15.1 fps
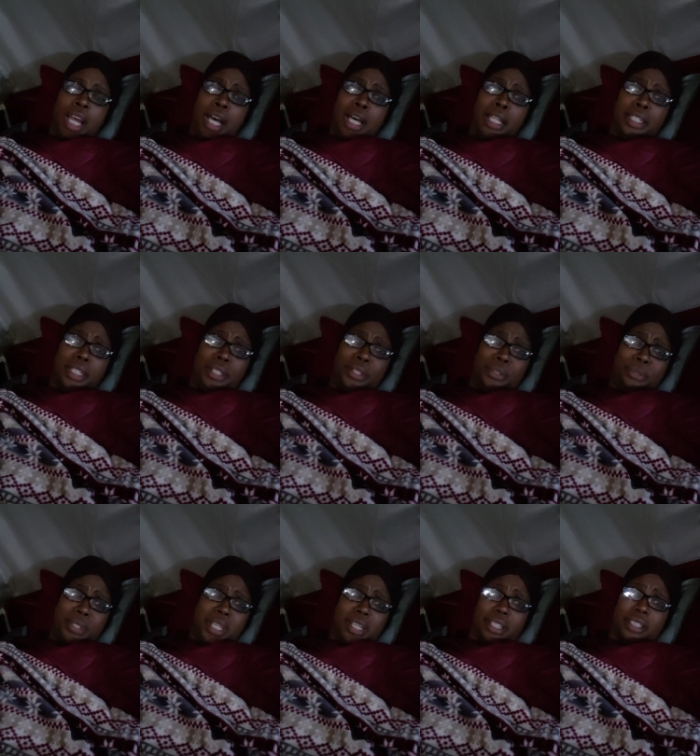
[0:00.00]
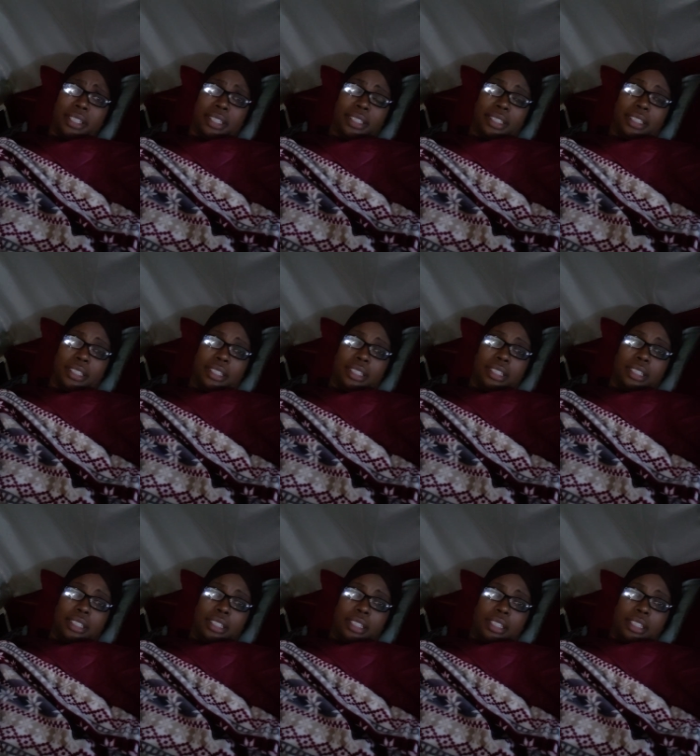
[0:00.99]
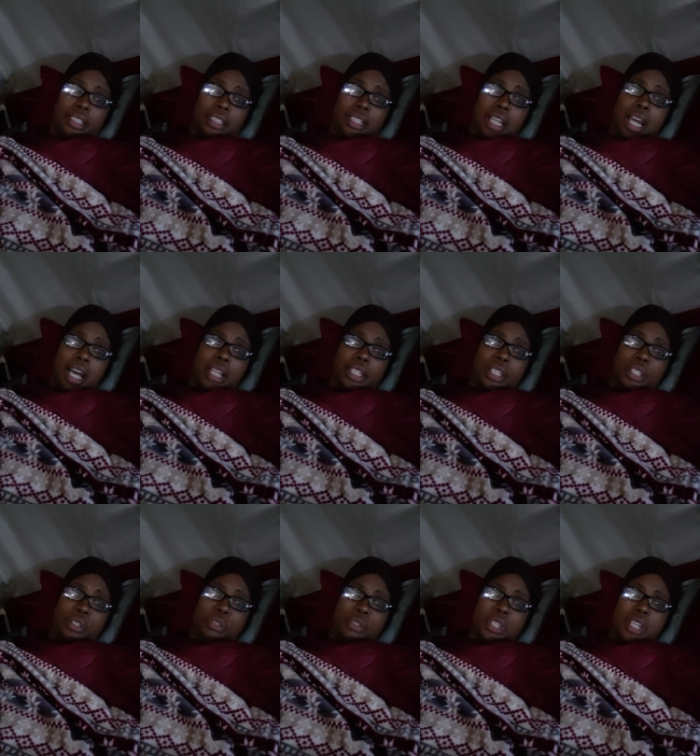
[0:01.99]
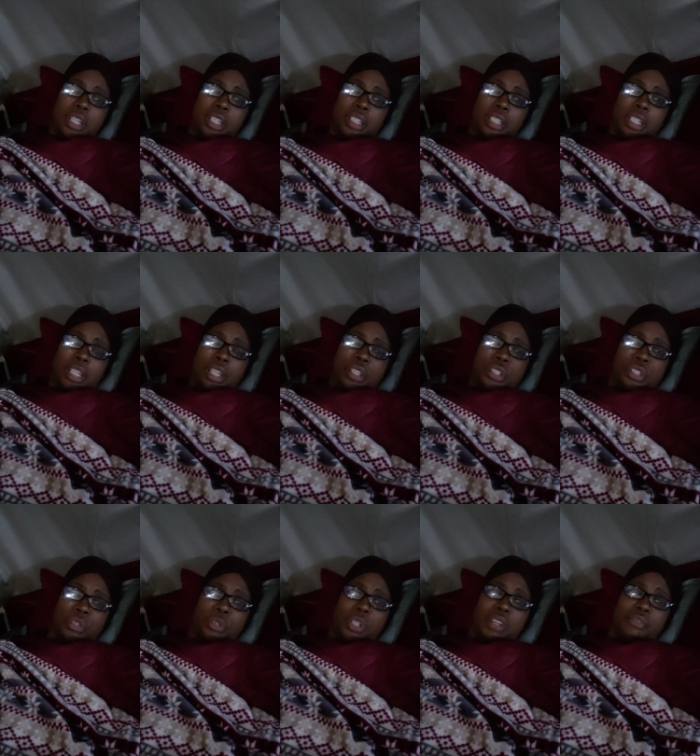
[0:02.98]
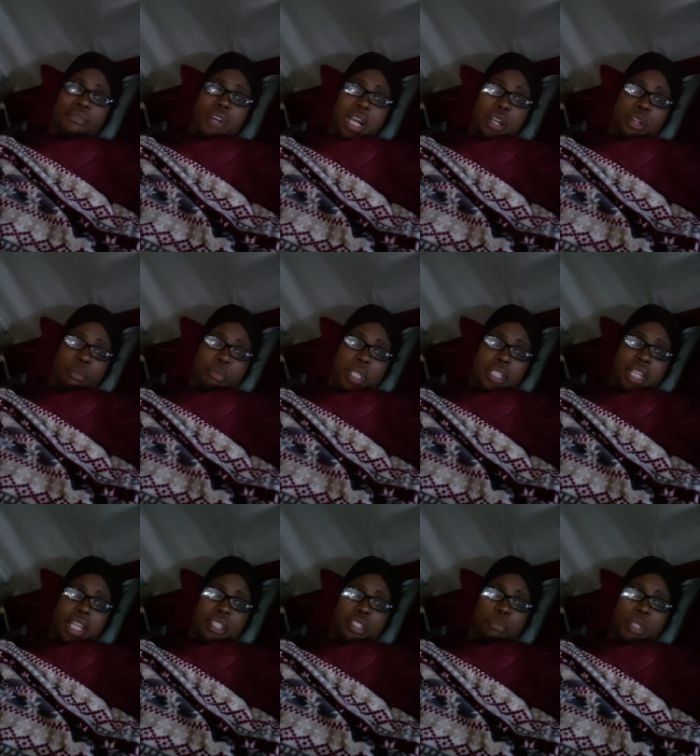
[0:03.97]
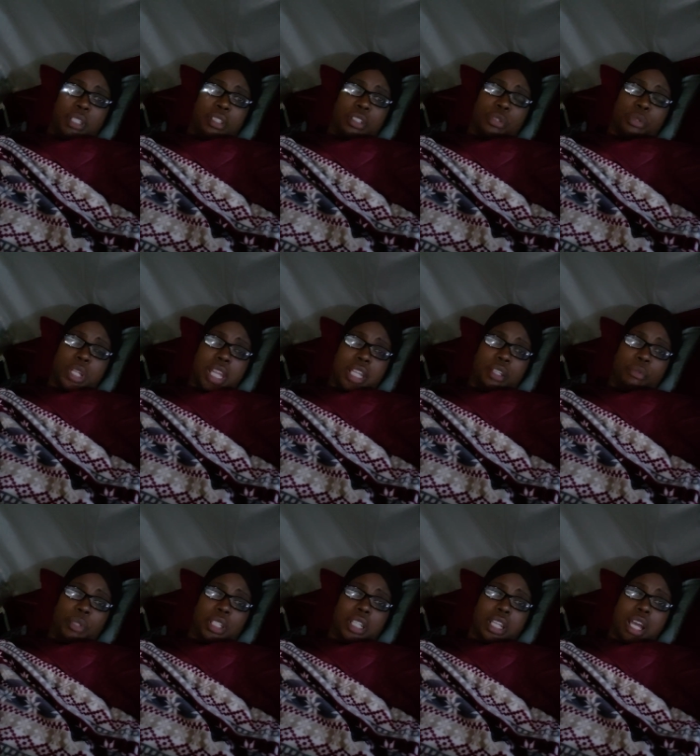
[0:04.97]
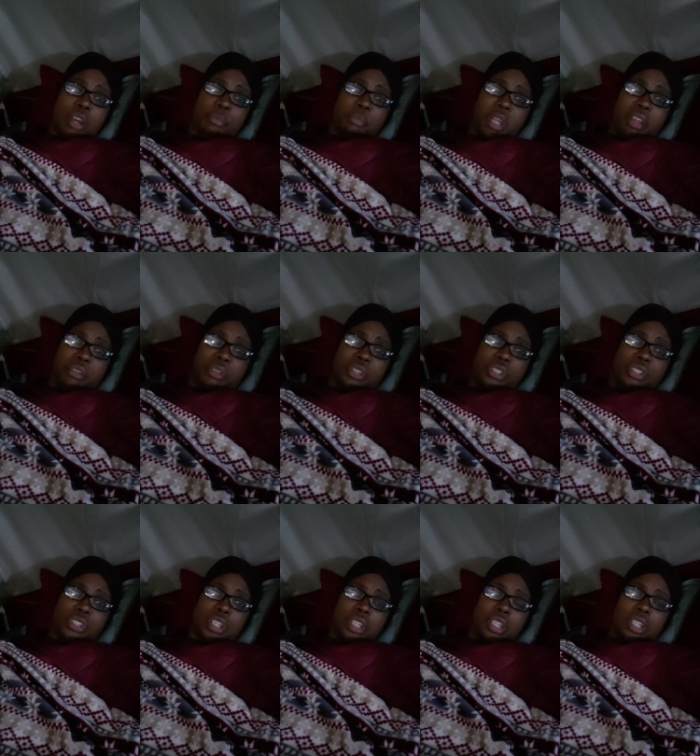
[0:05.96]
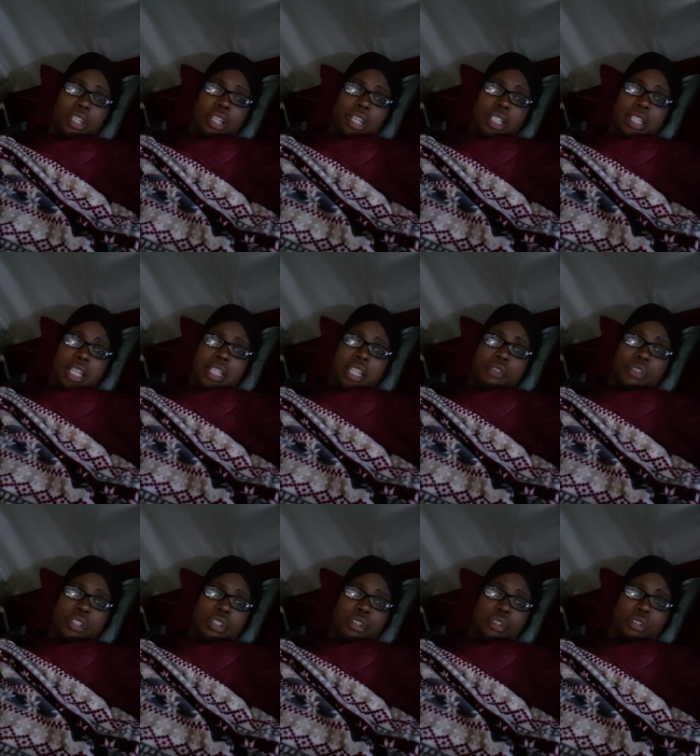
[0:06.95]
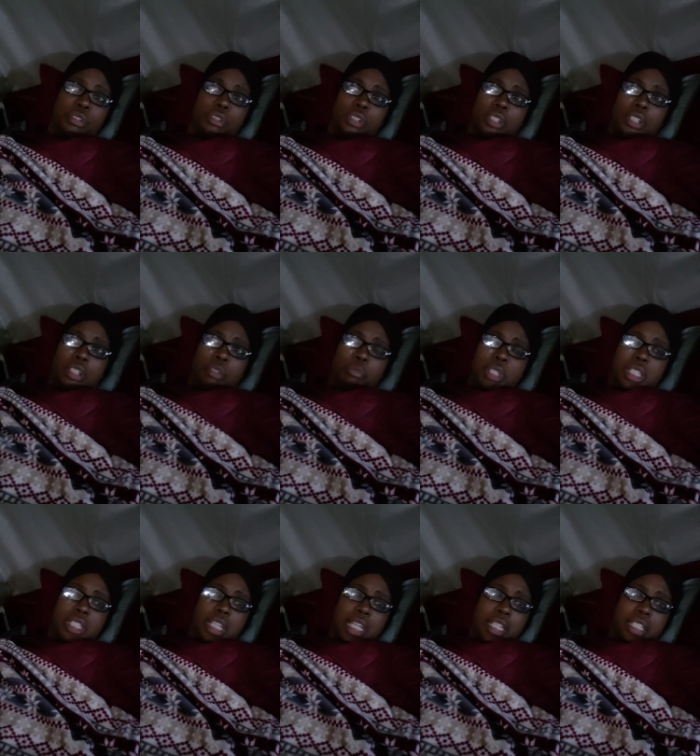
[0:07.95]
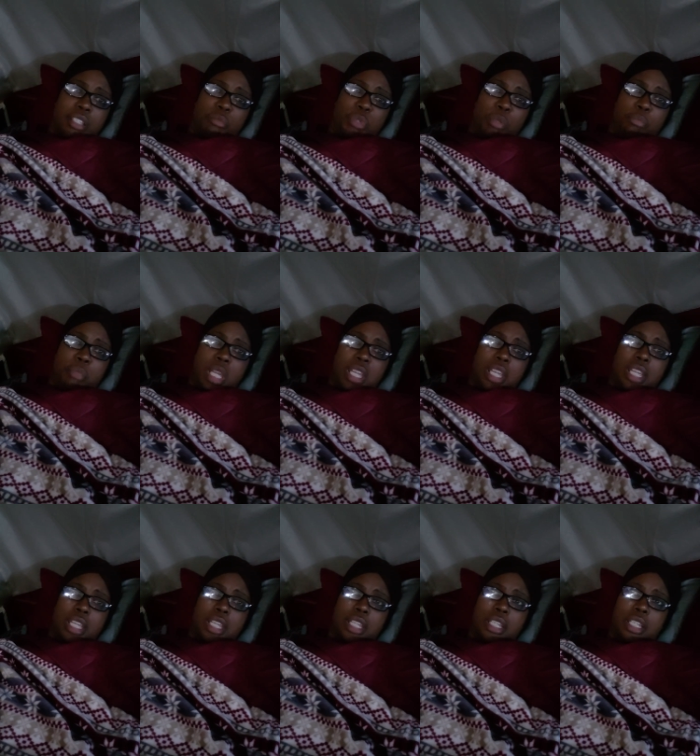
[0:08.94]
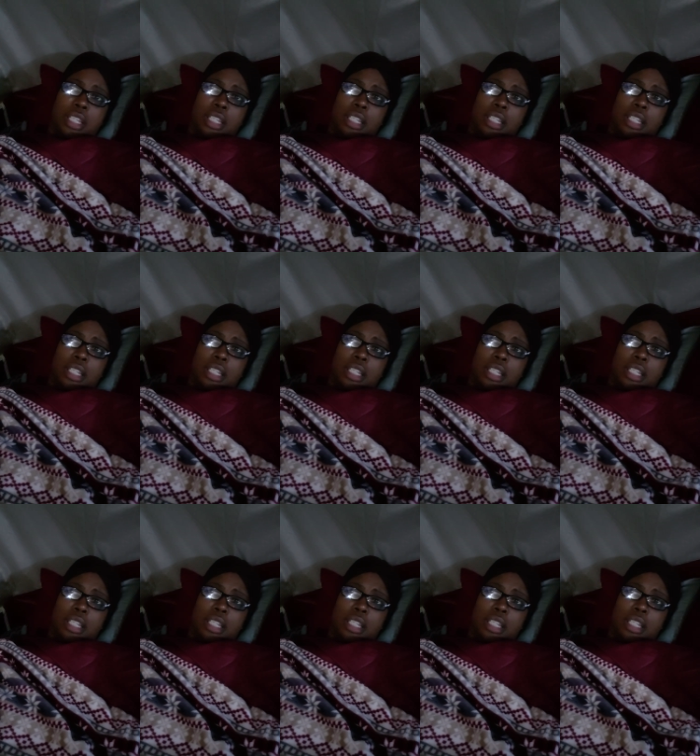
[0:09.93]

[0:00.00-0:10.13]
Hallelujah. Hallelujah. So, an environment has been created within our marriage that even though mistakes have been made,